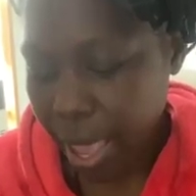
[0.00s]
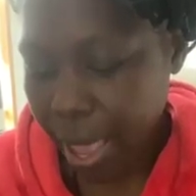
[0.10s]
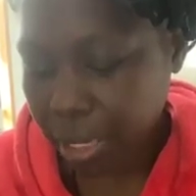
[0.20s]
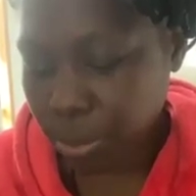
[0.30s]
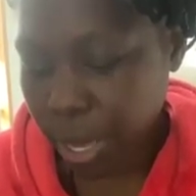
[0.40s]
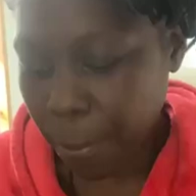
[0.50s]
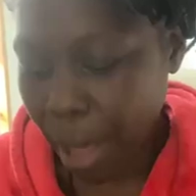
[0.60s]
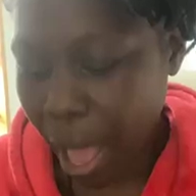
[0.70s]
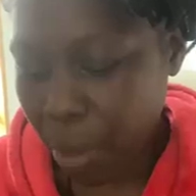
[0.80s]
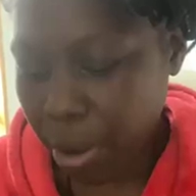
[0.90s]
As we
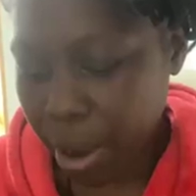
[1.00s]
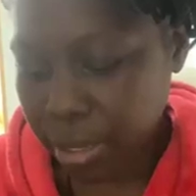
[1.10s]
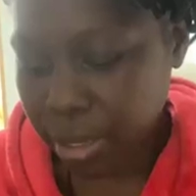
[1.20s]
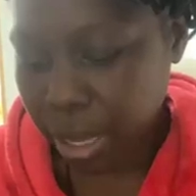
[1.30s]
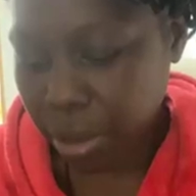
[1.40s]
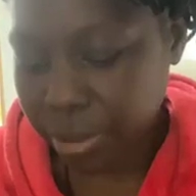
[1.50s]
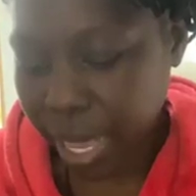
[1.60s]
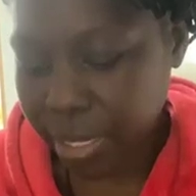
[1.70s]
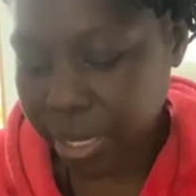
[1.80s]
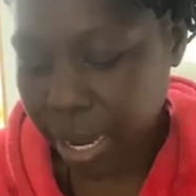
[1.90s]
empower ourselves
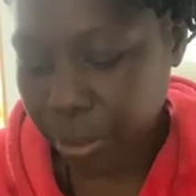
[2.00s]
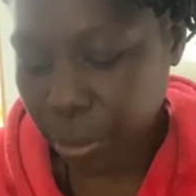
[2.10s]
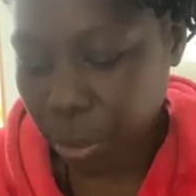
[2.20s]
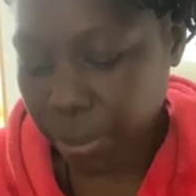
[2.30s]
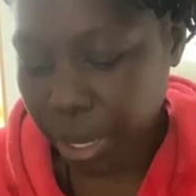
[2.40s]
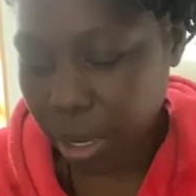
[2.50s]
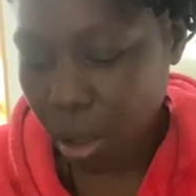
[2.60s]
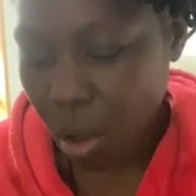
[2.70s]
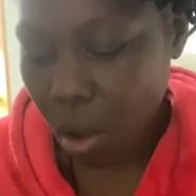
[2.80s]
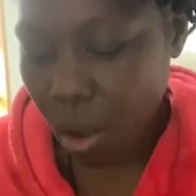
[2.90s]
as sacred women,
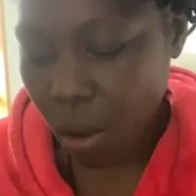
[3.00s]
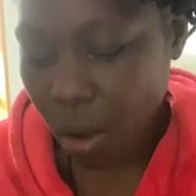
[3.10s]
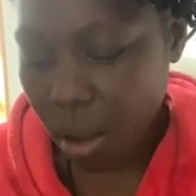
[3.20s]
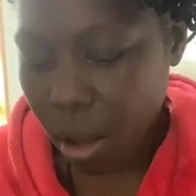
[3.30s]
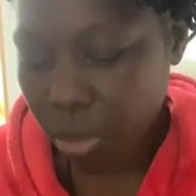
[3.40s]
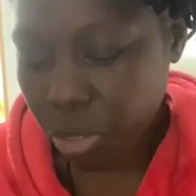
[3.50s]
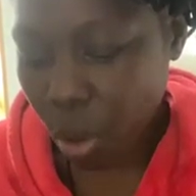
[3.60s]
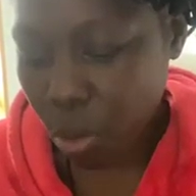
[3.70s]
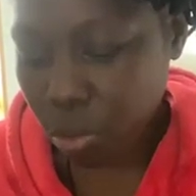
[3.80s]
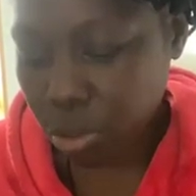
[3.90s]
all
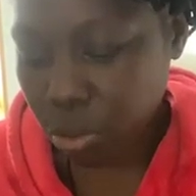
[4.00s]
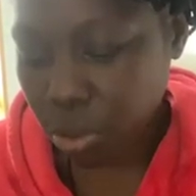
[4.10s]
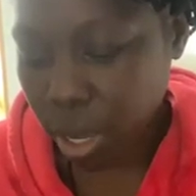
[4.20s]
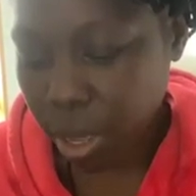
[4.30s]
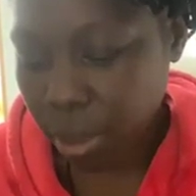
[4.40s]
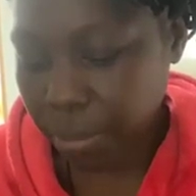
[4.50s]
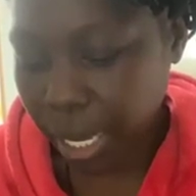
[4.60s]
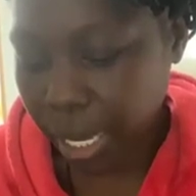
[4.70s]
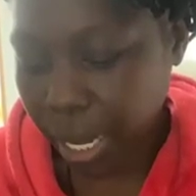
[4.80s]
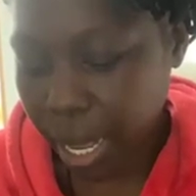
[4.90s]
those who come
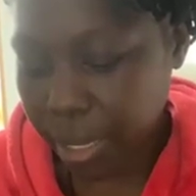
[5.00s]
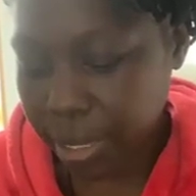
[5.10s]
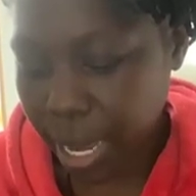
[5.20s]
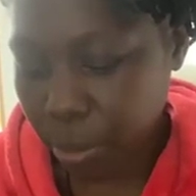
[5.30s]
in contact